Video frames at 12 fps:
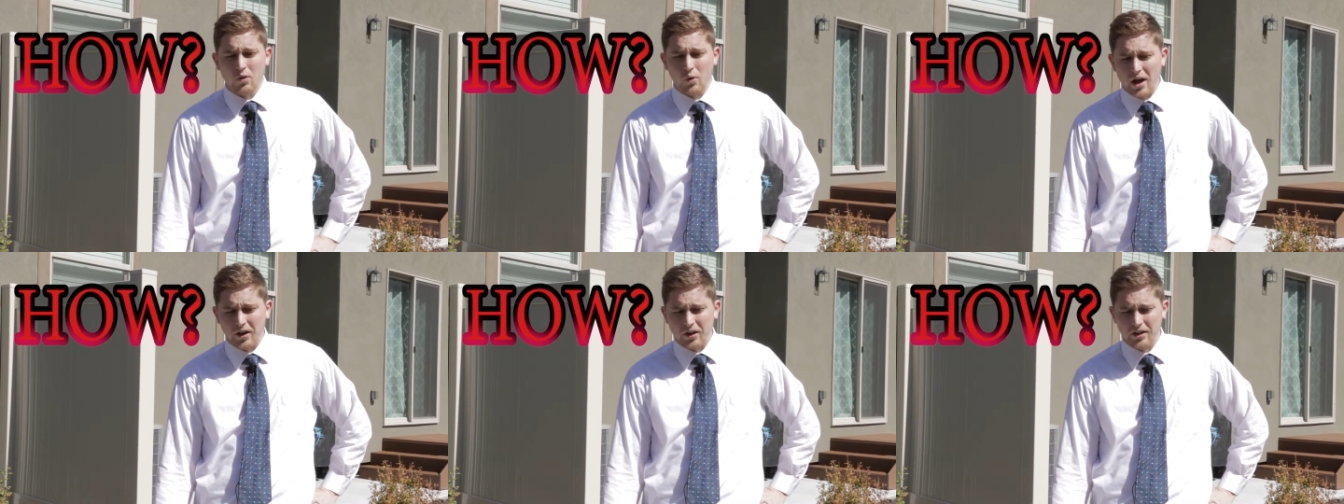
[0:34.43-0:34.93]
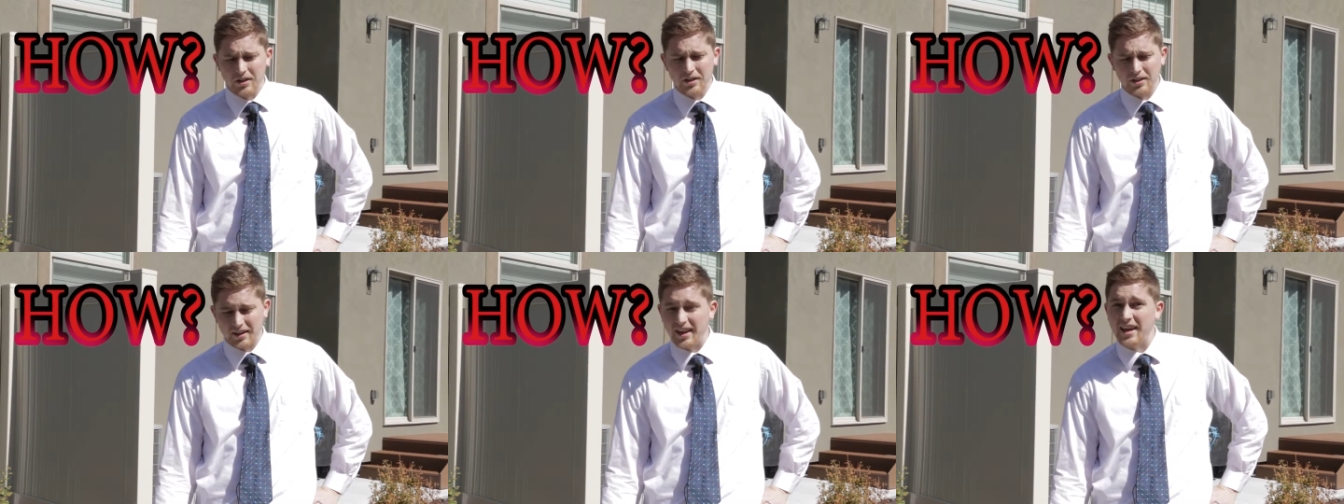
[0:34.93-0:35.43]
Well,
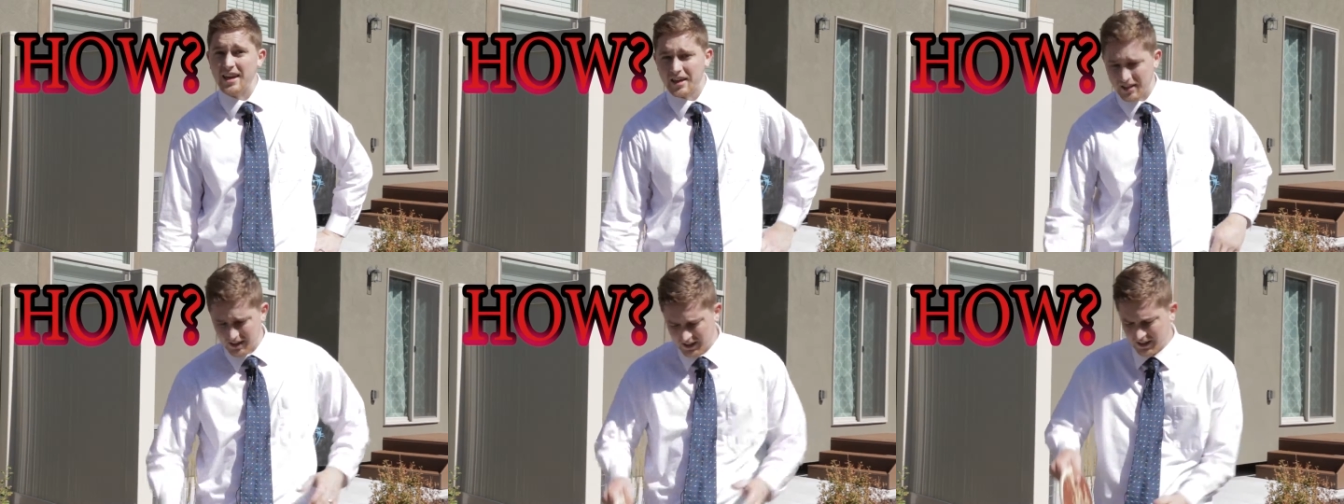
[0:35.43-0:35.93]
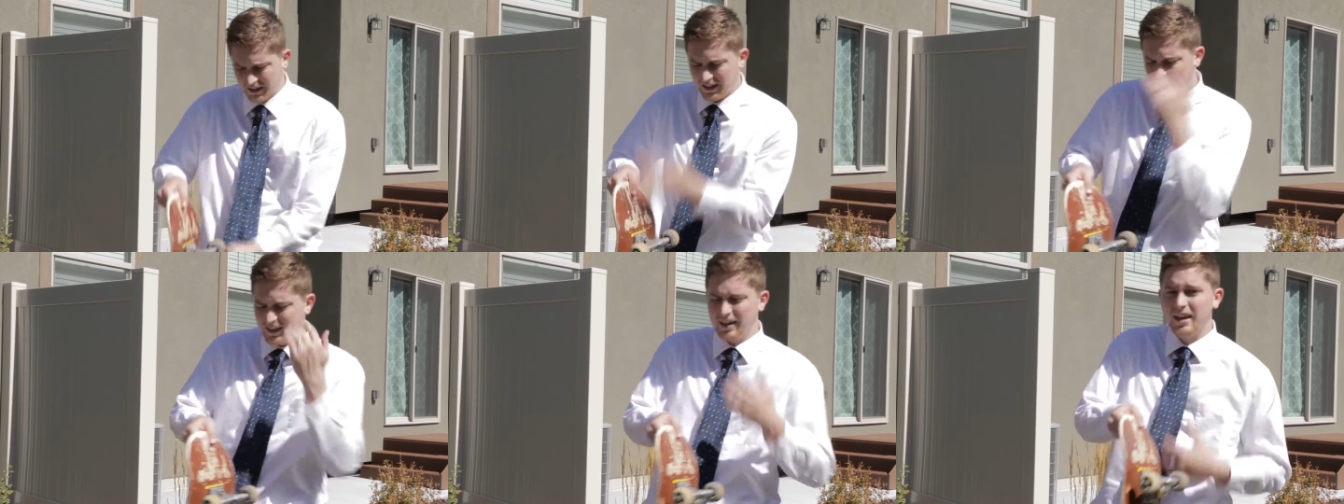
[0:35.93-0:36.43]
the key
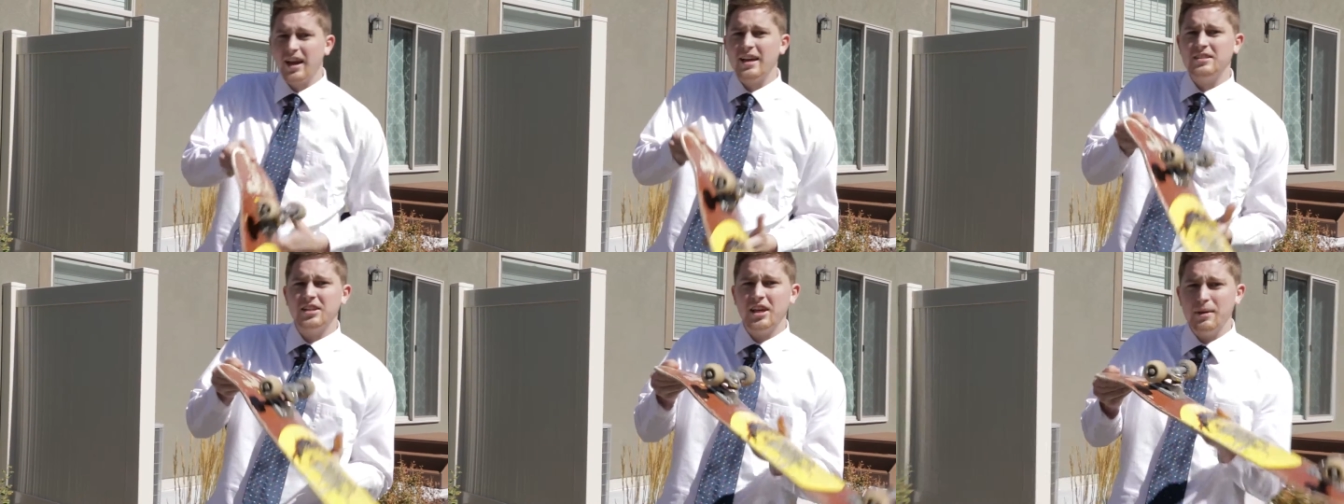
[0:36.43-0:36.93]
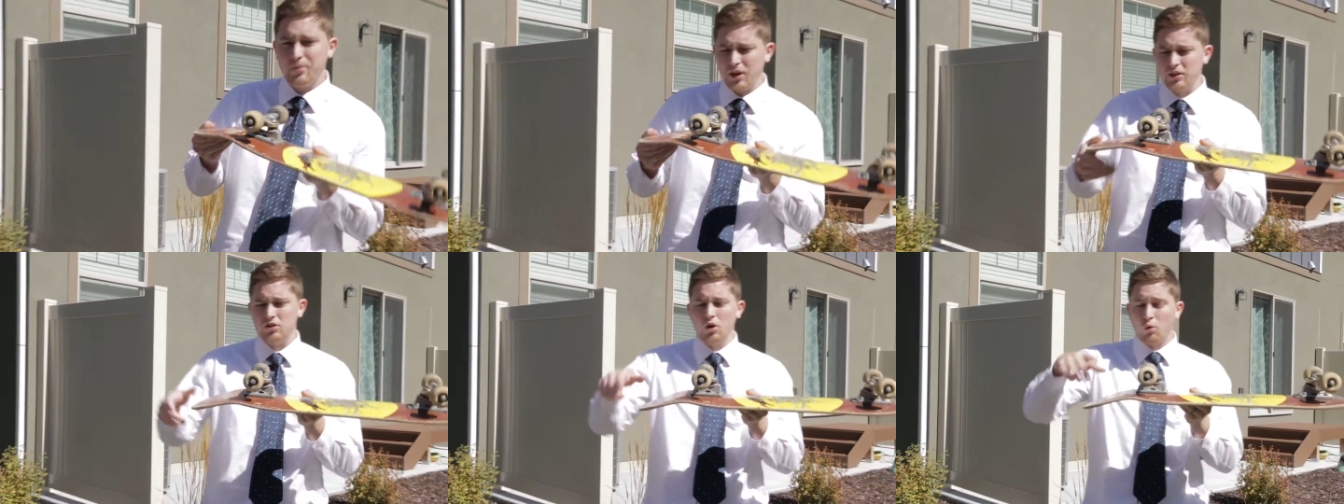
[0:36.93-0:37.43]
is to keep
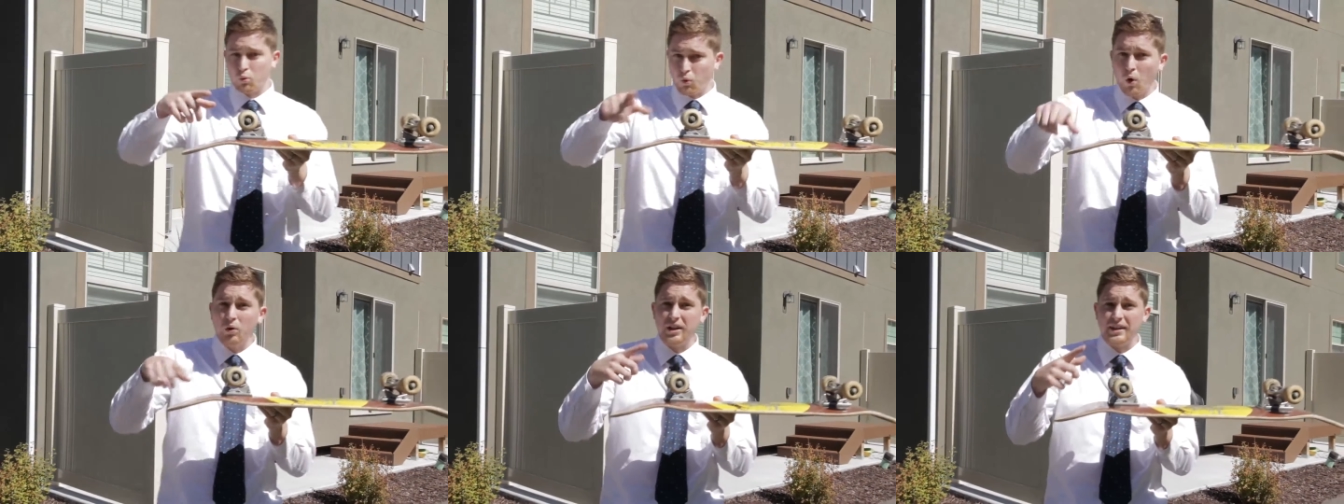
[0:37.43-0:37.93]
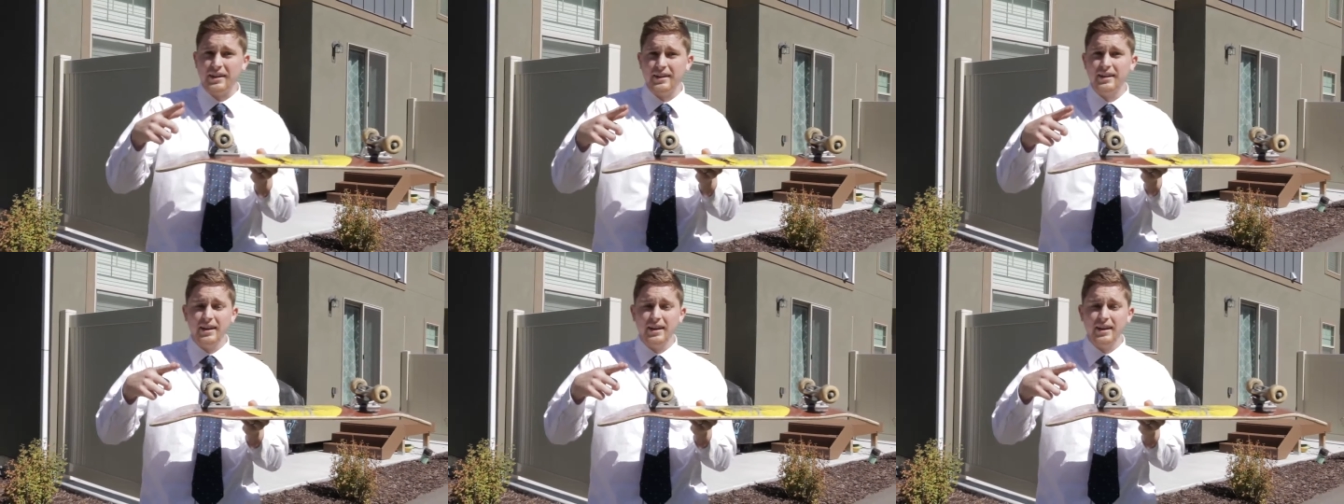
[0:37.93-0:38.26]
things rolling.